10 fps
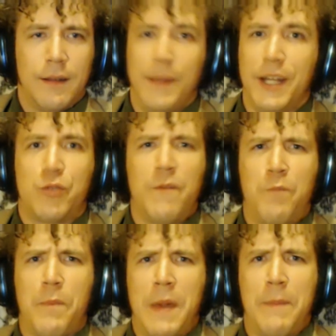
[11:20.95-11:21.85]
Mitch,
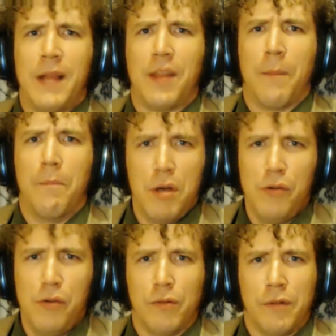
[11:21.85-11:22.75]
we've put people on the
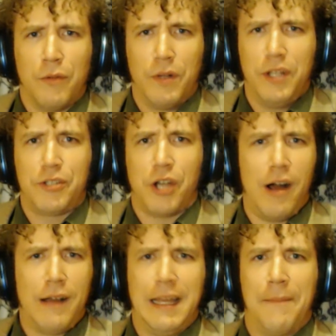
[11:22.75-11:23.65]
moon. What are you
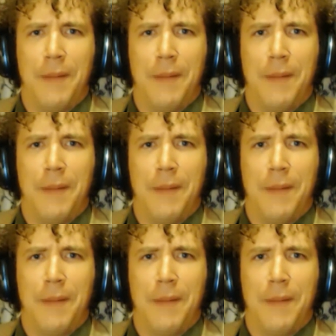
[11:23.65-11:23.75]
talking